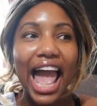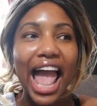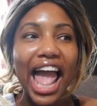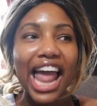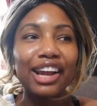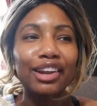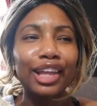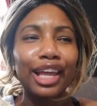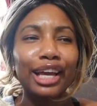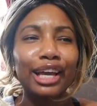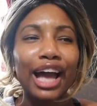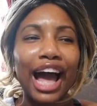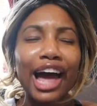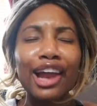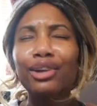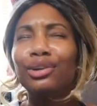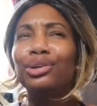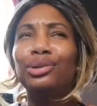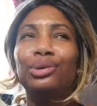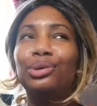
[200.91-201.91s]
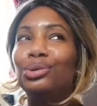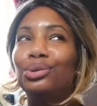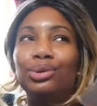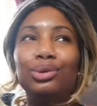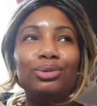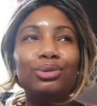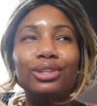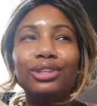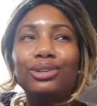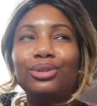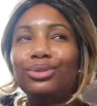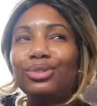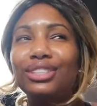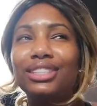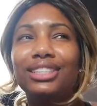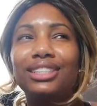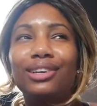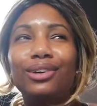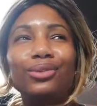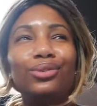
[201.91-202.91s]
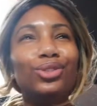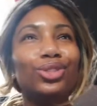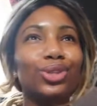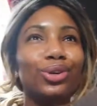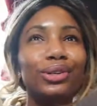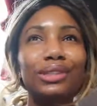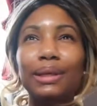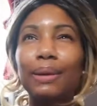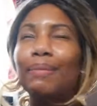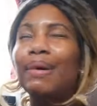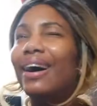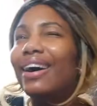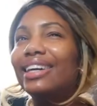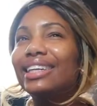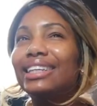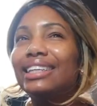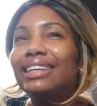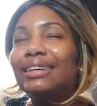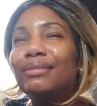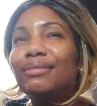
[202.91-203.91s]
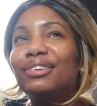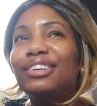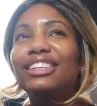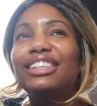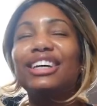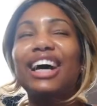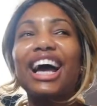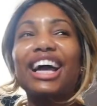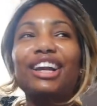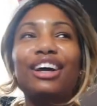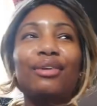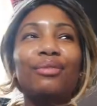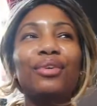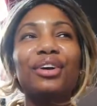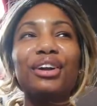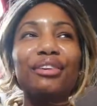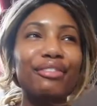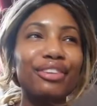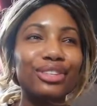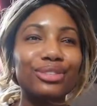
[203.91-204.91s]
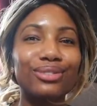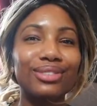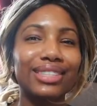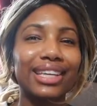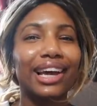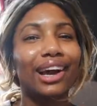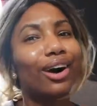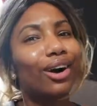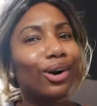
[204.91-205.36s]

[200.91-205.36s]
and like, I don't know who joked about it, but one of us was like,